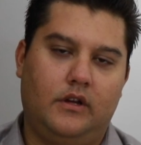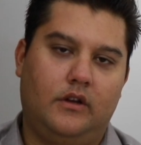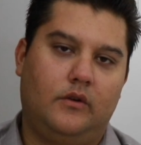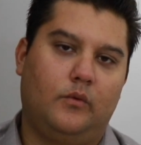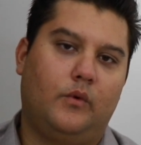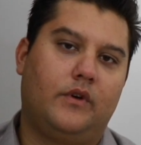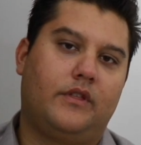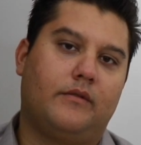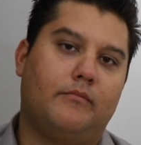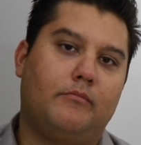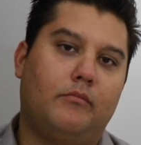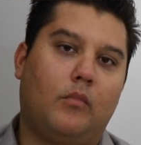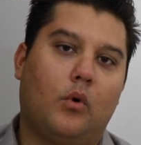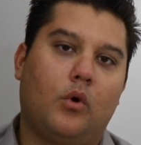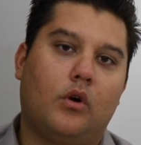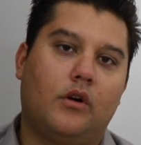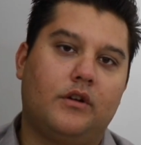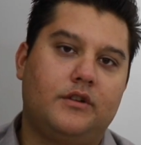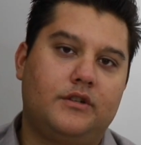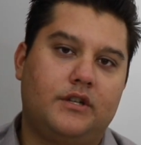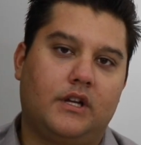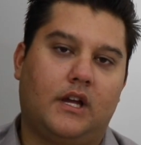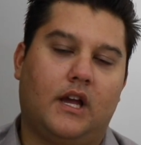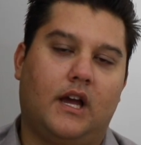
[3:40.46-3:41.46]
with
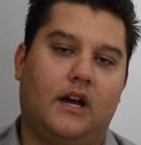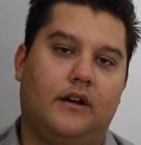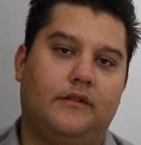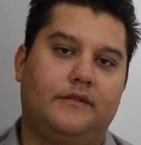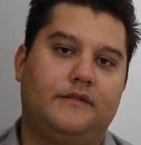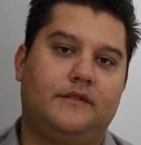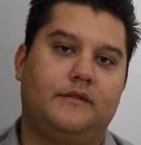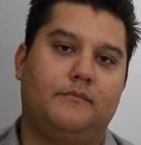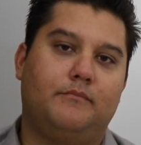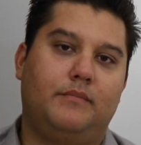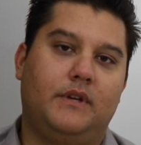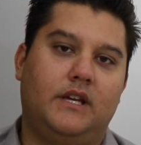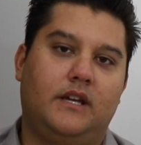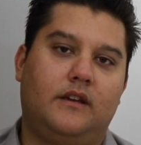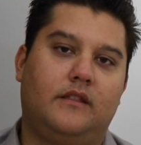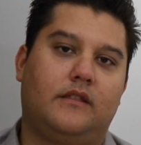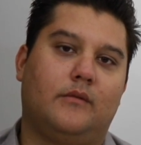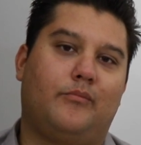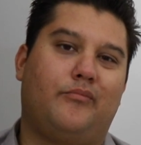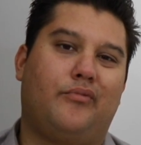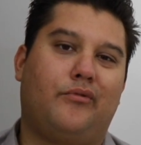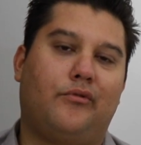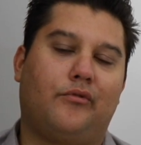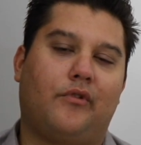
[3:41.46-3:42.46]
mortgage accounts being the
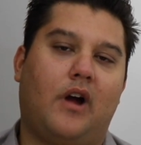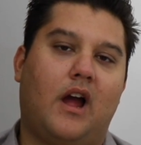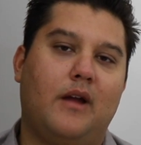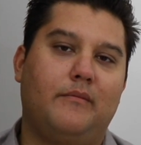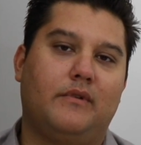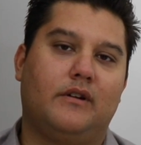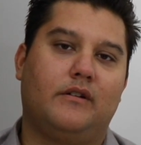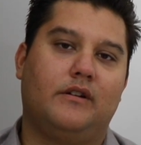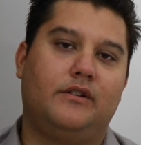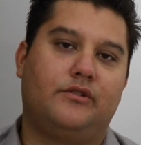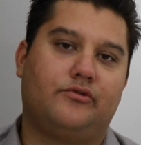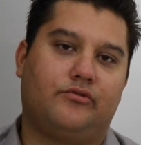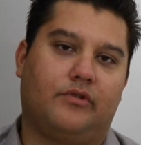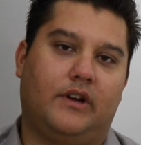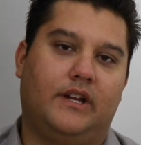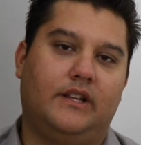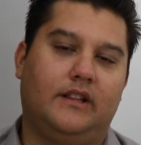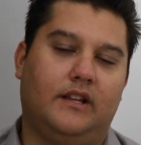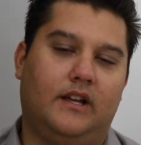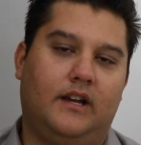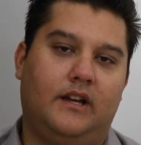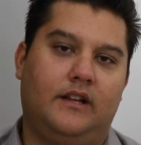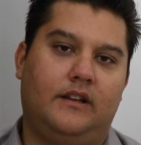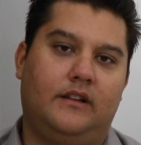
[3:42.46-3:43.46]
primary trade
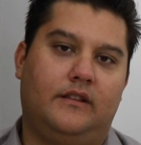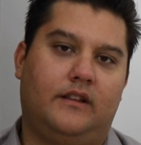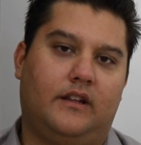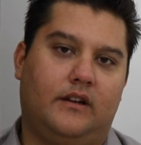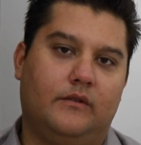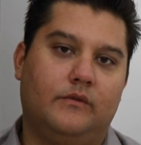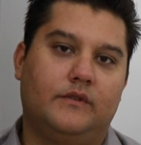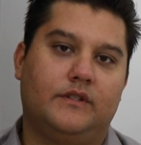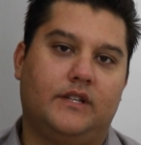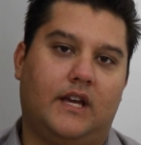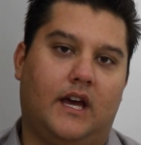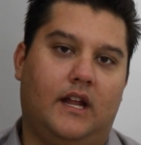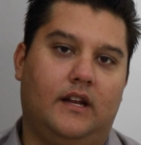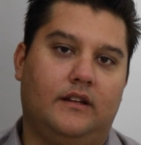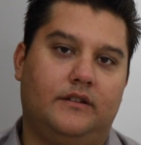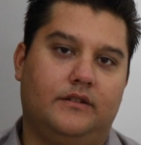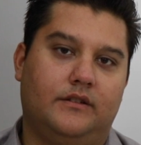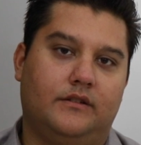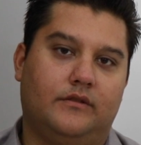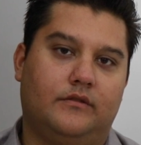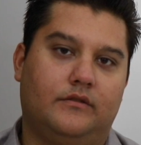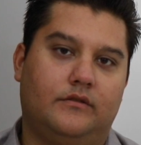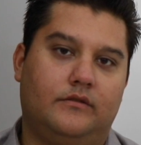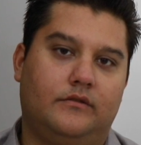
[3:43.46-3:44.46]
line that it was added to.